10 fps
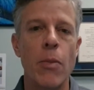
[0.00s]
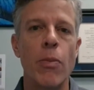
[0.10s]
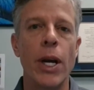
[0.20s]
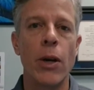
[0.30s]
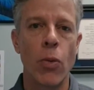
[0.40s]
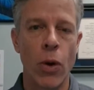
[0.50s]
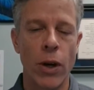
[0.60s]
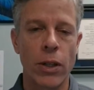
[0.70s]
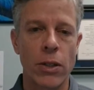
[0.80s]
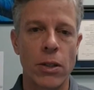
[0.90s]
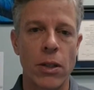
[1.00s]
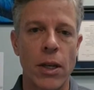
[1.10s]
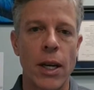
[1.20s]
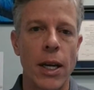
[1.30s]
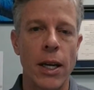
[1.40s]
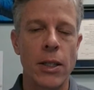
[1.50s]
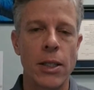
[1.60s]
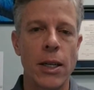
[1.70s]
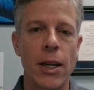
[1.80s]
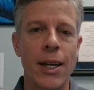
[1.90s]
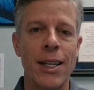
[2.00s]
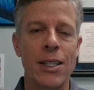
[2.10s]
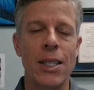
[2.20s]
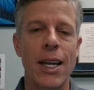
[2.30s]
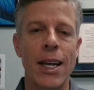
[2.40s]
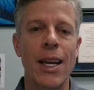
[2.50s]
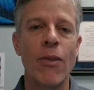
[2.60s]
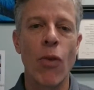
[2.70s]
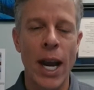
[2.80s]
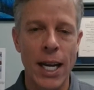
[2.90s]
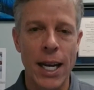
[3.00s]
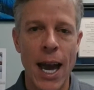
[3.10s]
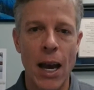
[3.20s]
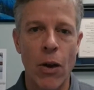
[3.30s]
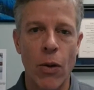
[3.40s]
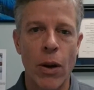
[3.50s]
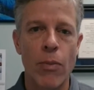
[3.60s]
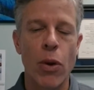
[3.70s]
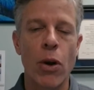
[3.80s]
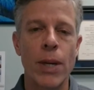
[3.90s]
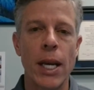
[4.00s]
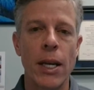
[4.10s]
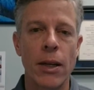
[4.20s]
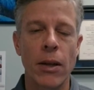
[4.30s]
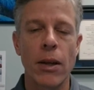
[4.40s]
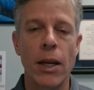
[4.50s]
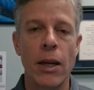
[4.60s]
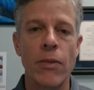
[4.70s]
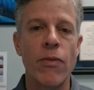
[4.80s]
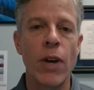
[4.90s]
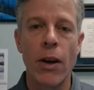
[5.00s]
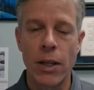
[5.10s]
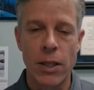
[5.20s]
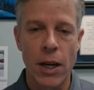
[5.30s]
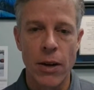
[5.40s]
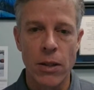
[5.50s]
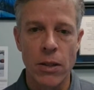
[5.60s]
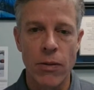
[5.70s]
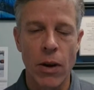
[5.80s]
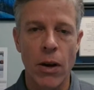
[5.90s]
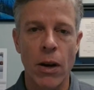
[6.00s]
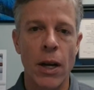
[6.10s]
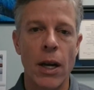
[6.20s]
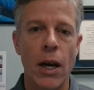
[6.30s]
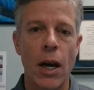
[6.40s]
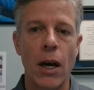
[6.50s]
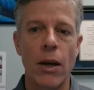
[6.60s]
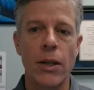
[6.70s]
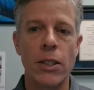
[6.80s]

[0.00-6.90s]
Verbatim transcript: But it works. It is, in, it is right now permeating in various areas of our uh,